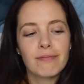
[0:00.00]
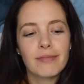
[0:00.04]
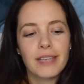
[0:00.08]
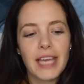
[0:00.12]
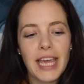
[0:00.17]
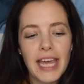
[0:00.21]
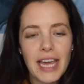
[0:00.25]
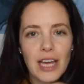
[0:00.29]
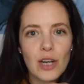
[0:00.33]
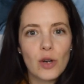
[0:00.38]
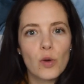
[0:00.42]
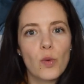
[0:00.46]

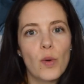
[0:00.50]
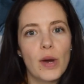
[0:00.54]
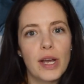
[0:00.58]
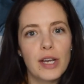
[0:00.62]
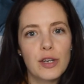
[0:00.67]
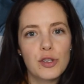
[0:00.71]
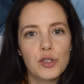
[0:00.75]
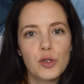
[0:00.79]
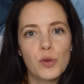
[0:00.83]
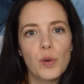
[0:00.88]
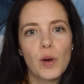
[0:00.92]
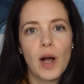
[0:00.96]
can't
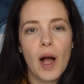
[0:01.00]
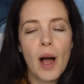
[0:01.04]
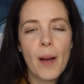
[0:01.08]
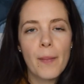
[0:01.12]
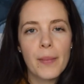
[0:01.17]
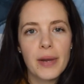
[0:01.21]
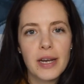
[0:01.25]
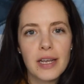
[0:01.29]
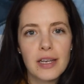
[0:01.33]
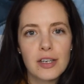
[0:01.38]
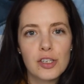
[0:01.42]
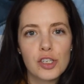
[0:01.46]
quite do a
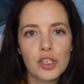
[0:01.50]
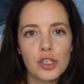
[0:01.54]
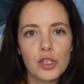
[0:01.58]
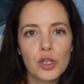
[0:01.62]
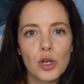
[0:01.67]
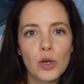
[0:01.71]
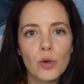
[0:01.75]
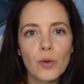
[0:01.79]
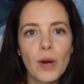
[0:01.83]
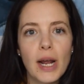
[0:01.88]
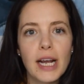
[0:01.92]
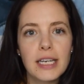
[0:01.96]
combination
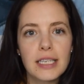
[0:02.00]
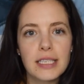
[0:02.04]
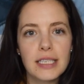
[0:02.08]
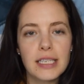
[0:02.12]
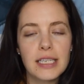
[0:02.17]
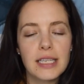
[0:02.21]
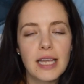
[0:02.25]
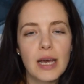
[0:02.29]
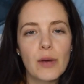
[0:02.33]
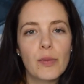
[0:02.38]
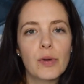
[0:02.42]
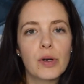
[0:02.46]

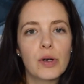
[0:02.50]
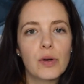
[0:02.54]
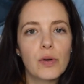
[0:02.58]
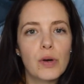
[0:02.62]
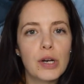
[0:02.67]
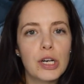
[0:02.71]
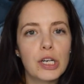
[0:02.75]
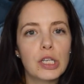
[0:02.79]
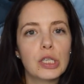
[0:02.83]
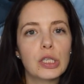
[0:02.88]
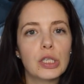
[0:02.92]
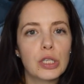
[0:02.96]
correctly that we're
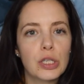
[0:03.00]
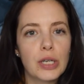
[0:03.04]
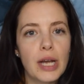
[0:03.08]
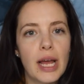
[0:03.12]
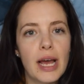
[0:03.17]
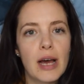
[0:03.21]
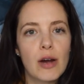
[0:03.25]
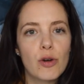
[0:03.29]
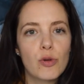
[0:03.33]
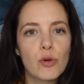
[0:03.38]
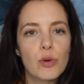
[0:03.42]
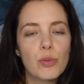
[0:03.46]
going to learn
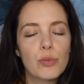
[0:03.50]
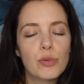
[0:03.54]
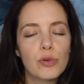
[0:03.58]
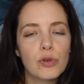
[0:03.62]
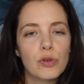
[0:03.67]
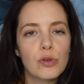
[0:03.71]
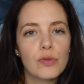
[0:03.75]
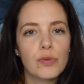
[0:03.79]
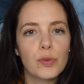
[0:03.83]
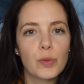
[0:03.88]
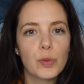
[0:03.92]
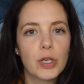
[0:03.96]
how to
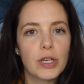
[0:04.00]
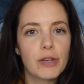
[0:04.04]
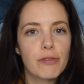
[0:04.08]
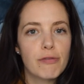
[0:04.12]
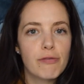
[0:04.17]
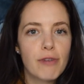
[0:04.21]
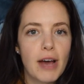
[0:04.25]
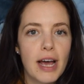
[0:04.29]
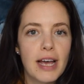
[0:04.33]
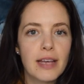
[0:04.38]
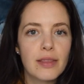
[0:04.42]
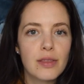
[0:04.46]
improve, and we're going
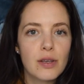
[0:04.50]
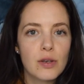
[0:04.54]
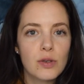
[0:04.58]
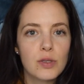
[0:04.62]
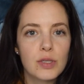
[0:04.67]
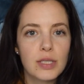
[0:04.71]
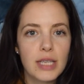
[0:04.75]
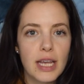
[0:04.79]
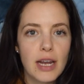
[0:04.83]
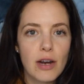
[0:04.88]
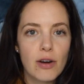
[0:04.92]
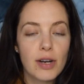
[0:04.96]
to find
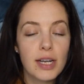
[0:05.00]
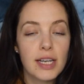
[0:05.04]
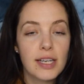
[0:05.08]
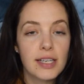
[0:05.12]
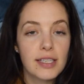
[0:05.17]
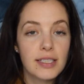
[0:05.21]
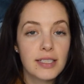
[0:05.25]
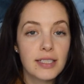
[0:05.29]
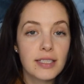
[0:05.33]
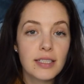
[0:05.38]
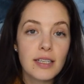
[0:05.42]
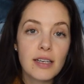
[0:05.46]
those
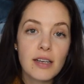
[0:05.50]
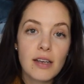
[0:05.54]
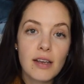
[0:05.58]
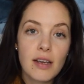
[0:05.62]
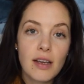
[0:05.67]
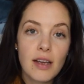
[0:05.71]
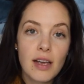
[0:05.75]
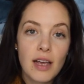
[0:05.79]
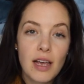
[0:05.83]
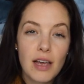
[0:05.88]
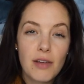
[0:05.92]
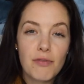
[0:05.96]
areas
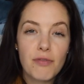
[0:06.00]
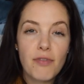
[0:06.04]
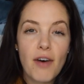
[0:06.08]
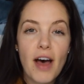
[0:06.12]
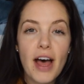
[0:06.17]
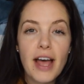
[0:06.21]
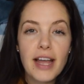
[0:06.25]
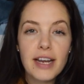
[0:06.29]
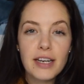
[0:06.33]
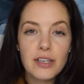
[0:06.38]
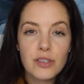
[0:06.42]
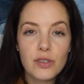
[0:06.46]
and
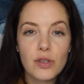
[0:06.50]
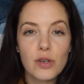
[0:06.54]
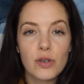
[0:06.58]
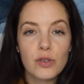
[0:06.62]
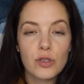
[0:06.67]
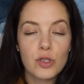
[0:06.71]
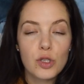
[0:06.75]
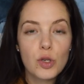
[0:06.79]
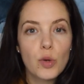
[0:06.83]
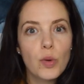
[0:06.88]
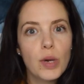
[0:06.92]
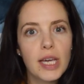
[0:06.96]
find
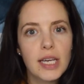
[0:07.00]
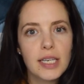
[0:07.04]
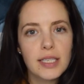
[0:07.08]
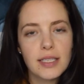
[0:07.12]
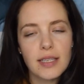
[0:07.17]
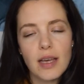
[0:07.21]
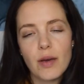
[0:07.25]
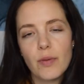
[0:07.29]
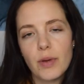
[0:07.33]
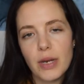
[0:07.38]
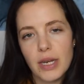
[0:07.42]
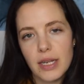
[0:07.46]
those
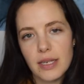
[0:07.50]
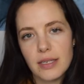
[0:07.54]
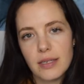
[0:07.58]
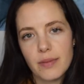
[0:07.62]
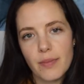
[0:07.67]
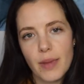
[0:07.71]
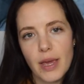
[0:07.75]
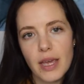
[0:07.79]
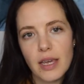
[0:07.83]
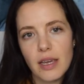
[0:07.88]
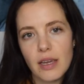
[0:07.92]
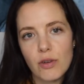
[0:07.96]
tweaks that we need
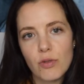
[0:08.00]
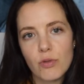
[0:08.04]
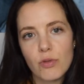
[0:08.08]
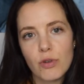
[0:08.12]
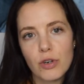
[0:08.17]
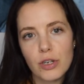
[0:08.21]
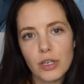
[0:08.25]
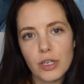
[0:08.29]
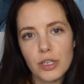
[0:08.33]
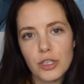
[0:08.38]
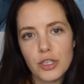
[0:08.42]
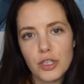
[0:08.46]
to make in
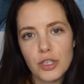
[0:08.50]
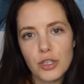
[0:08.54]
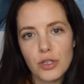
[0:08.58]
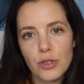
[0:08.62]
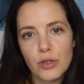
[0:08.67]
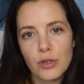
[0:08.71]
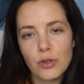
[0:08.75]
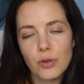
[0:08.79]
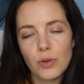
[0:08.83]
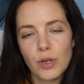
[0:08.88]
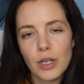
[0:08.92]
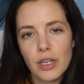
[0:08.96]
order
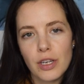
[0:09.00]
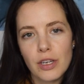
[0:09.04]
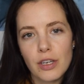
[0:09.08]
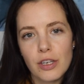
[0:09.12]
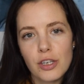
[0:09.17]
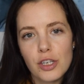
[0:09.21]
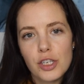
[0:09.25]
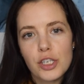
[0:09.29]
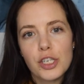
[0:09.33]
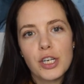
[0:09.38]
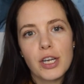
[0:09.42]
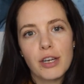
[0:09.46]
to
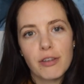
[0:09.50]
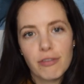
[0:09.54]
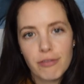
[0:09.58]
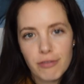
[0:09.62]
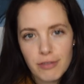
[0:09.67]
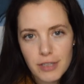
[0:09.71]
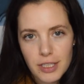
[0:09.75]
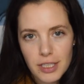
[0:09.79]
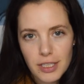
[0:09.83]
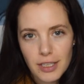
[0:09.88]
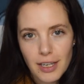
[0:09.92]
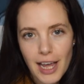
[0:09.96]

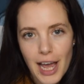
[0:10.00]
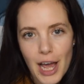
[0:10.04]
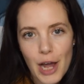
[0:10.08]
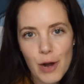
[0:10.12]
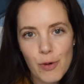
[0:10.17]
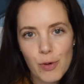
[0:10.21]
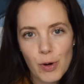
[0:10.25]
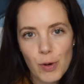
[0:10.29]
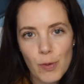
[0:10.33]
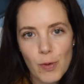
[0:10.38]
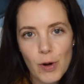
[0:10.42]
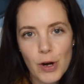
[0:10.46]
shift
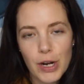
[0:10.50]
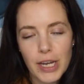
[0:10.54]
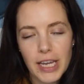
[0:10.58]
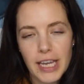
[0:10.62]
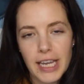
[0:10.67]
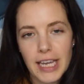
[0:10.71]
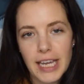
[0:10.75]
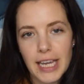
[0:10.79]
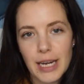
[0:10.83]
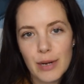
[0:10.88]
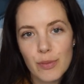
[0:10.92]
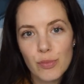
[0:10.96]
how we're
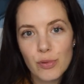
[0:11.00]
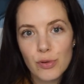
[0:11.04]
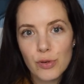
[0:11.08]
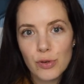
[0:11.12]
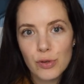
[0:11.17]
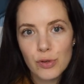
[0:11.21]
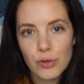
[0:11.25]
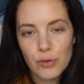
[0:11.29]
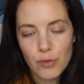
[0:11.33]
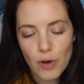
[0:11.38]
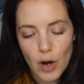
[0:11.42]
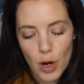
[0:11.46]
working and
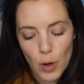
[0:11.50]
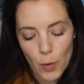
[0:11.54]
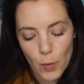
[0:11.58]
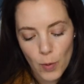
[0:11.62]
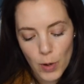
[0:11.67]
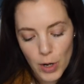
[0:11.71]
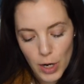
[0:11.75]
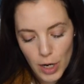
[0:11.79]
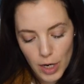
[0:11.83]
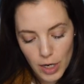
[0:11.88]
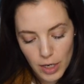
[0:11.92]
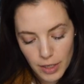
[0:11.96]
improve our
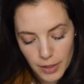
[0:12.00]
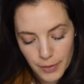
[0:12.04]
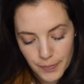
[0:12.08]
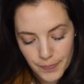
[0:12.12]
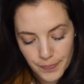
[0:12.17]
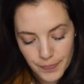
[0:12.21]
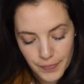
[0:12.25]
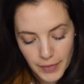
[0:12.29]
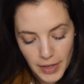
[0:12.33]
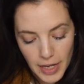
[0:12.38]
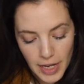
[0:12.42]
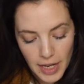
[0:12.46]
work.
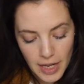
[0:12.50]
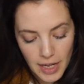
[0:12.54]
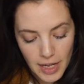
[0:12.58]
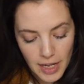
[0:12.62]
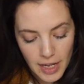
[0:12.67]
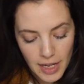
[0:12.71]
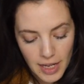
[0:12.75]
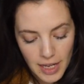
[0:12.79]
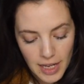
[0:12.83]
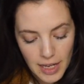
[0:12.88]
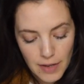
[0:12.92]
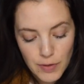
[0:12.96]

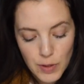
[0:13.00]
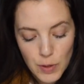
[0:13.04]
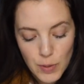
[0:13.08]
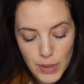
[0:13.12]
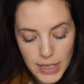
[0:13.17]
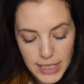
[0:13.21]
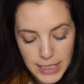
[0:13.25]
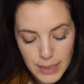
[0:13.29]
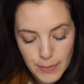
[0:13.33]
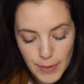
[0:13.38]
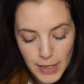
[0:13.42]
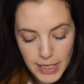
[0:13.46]
If you
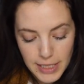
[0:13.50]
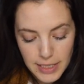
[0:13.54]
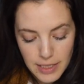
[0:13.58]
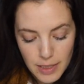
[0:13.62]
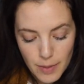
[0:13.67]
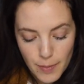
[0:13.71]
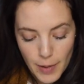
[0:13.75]
expect the